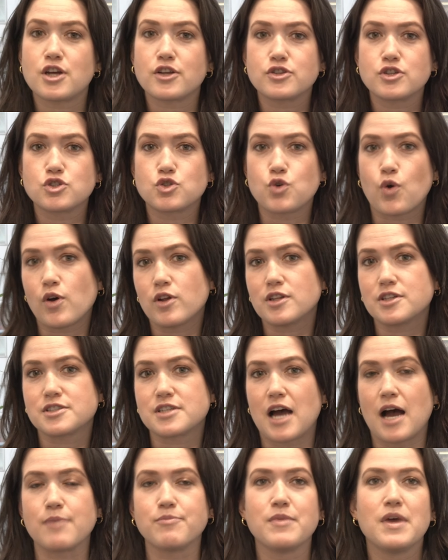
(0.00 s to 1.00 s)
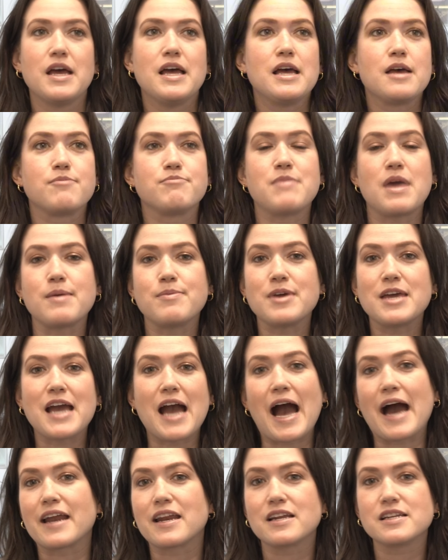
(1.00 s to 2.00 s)
out the toilet top? Maybe
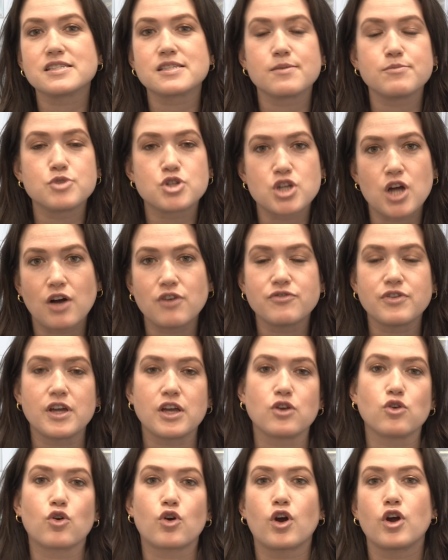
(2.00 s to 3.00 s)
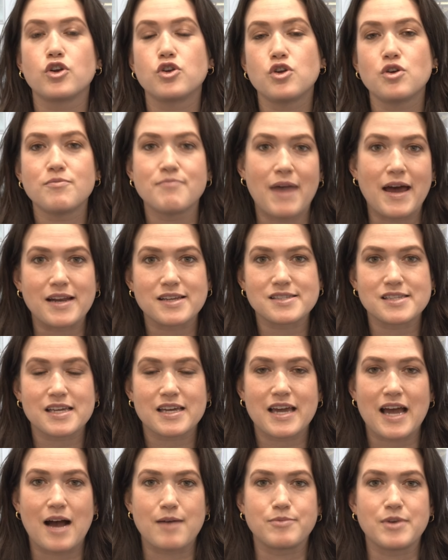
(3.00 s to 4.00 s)
adding some shelving or a new medicine
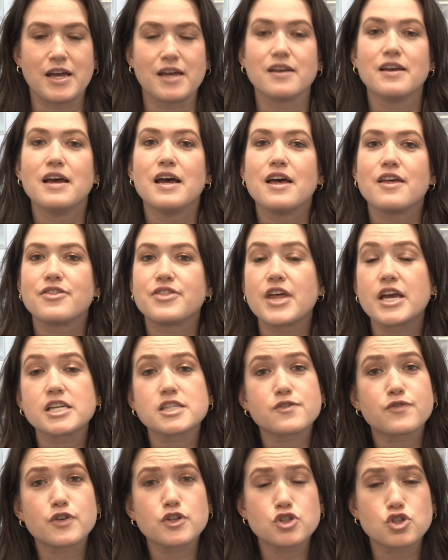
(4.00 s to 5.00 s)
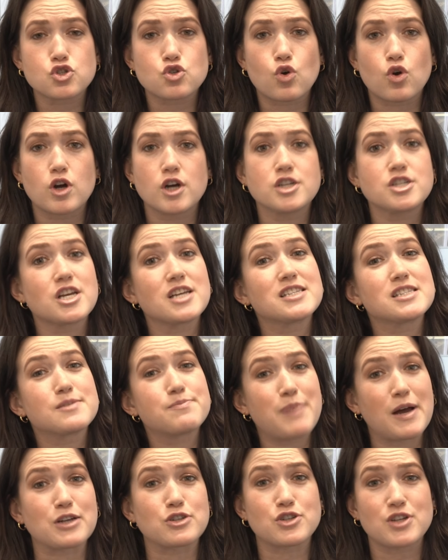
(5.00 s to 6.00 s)
cabinet. Things for storage,
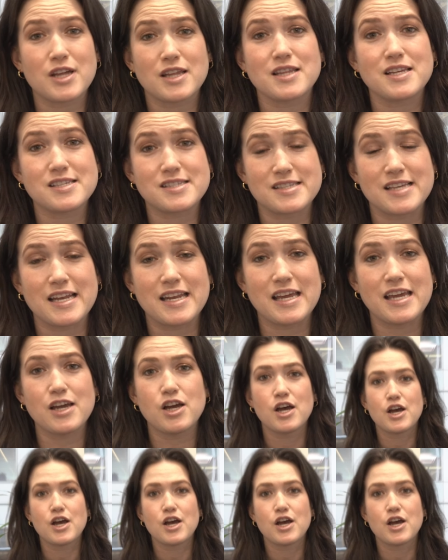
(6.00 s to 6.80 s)
especially in the city,